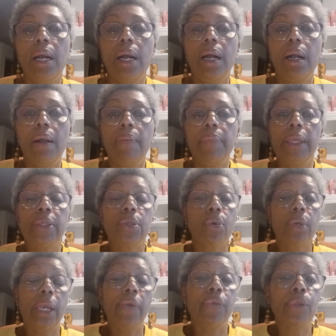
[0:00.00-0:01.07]
Um, it's
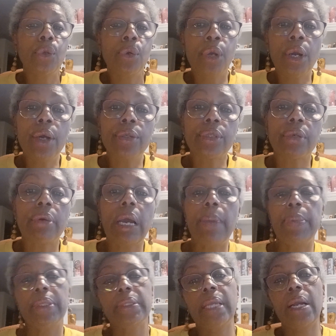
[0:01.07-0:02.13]
okay for little girls to cry,
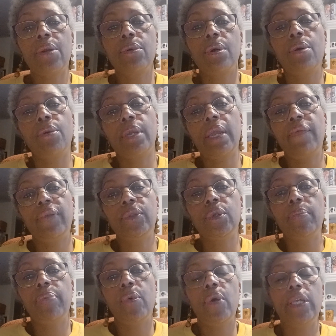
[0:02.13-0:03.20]
but it's not okay for
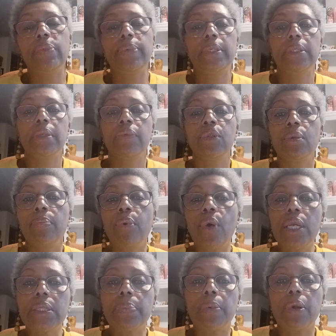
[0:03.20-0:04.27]
little boys because if little
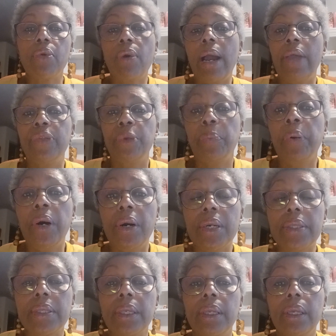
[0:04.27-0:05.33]
boys cry, they're
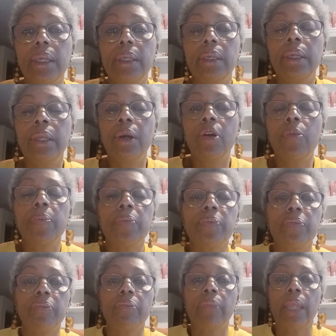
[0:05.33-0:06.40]
punks. You know,
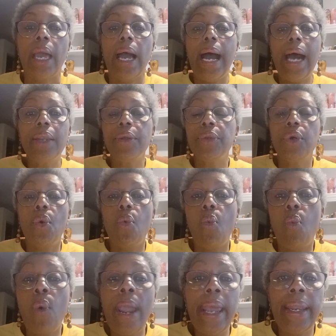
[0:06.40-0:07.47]
I don't know
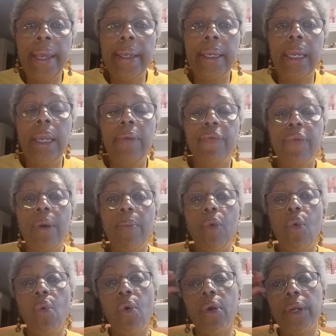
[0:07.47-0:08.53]
where that came from
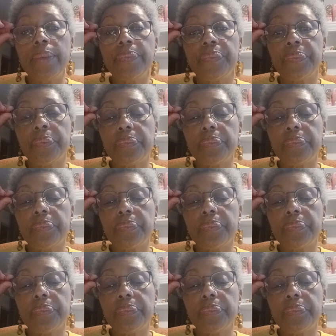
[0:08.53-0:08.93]
or